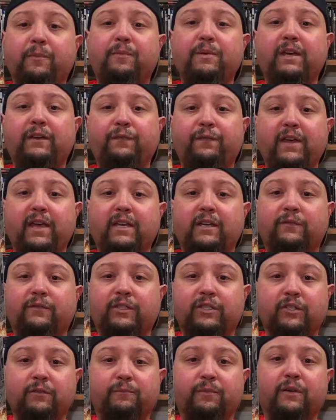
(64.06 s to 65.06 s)
a big fan of
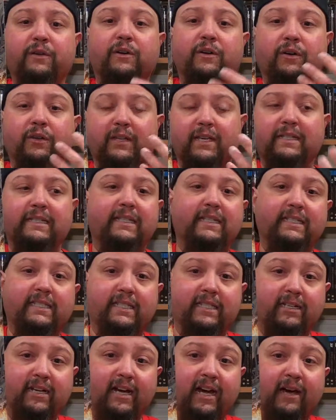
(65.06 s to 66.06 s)
Supergirl in
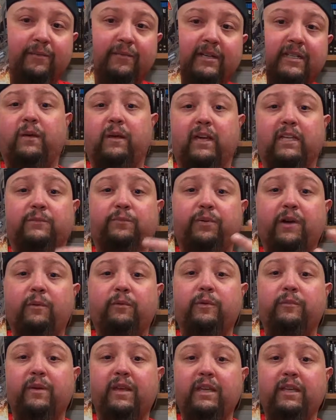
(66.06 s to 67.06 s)
DC Comics, as
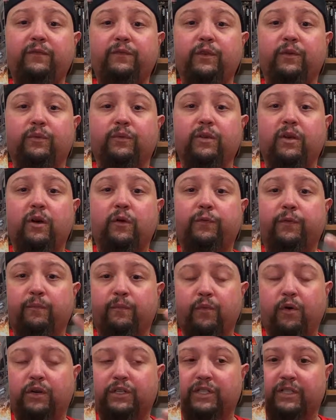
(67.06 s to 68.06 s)
probably many of you know
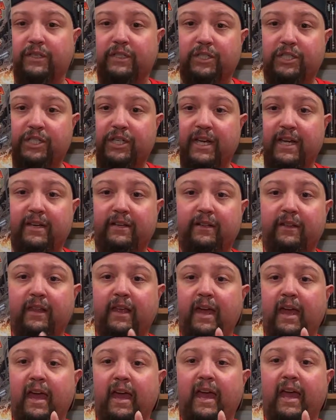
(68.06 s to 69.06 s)
from watching this channel,
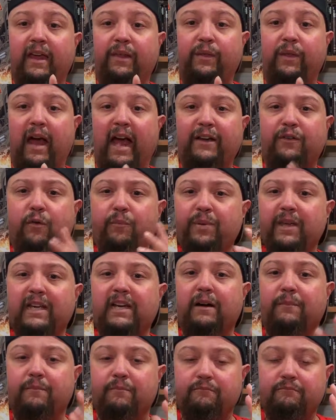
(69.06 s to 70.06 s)
and I don't pick
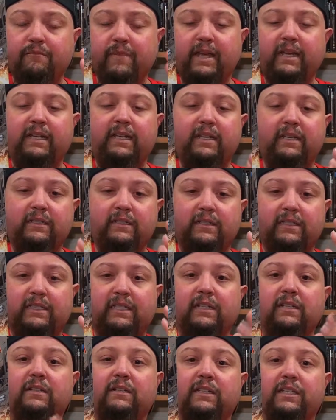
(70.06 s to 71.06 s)
up many
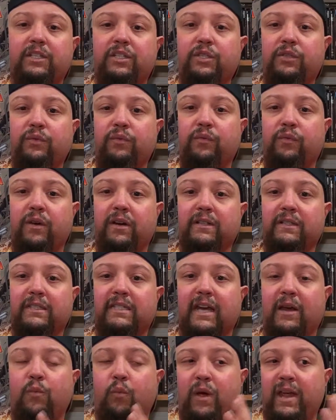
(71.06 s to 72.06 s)
single issue runs.
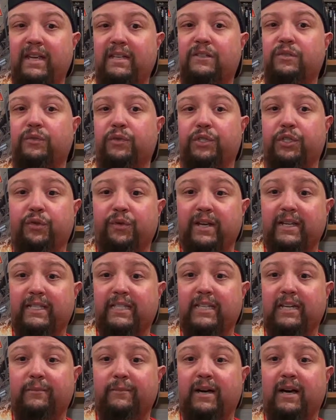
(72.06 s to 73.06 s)
I wait until the trades
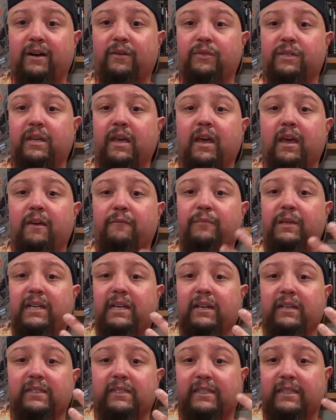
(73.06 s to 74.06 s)
come out,
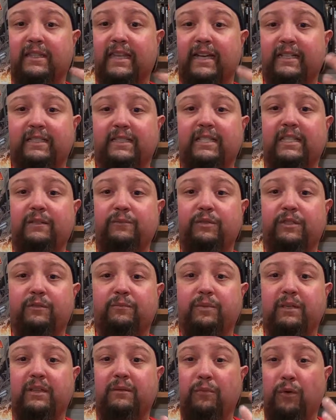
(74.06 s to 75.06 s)
because that seems to
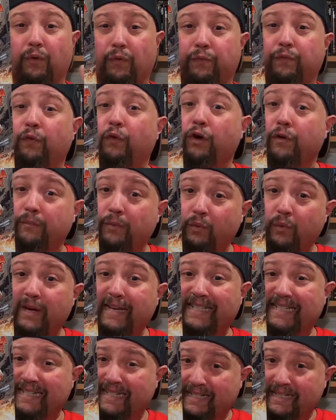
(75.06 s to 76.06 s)
be the more affordable
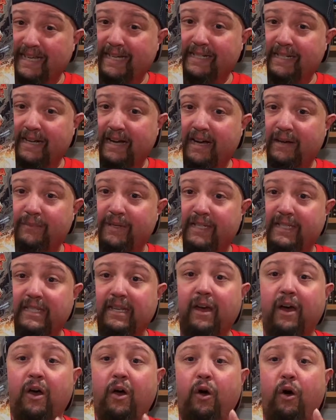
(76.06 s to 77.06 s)
way to collect comics,
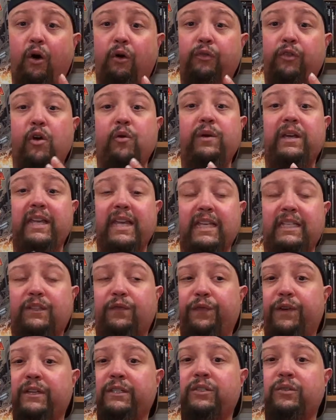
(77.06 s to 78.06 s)
although it is
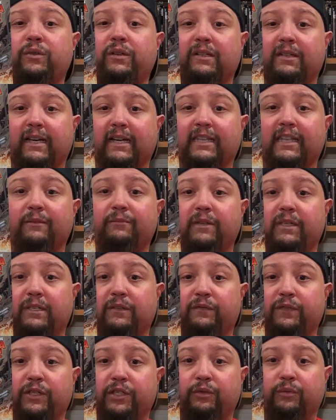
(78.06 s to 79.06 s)
fun to collect them
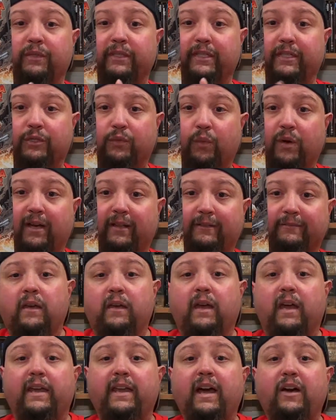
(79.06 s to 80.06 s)
individually as well.
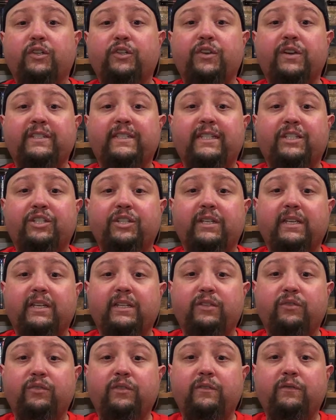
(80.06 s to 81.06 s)
And now transitioning
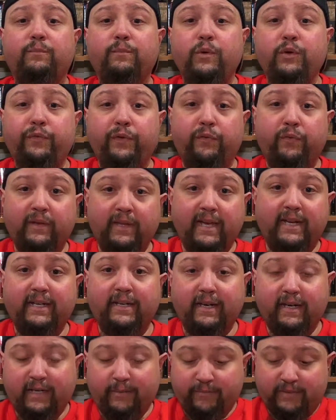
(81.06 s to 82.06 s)
into the movie-related
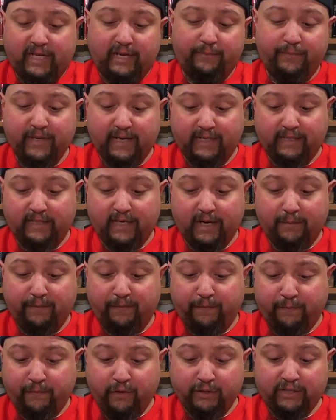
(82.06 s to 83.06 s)
items I picked up,
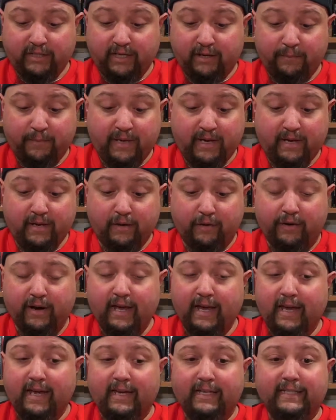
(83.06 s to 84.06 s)
first up here
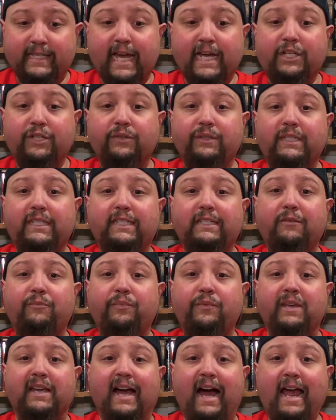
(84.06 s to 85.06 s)
is actually
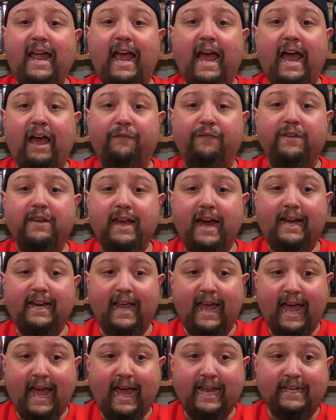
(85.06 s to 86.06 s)
something I have not
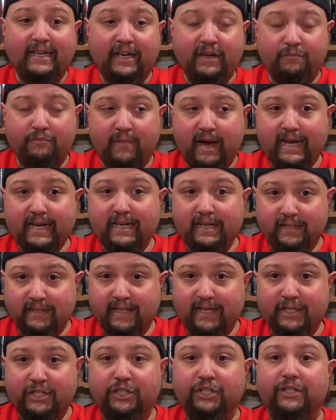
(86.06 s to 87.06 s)
had in my
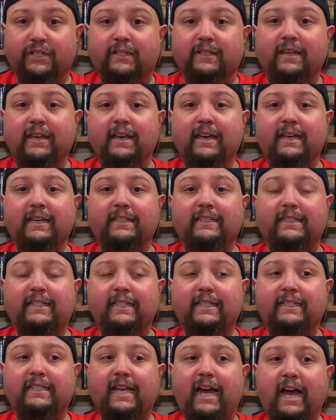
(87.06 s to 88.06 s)
collection
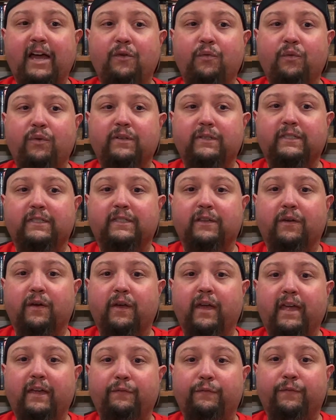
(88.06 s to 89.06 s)
since I was
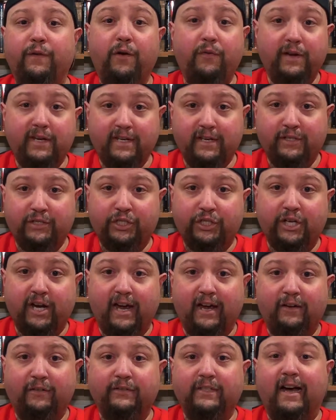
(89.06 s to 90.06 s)
a very young
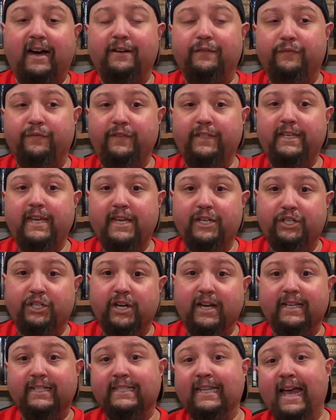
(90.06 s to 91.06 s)
child on
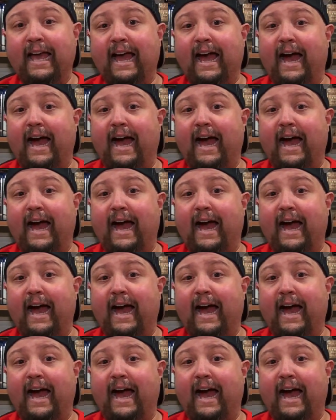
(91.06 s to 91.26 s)
VHS.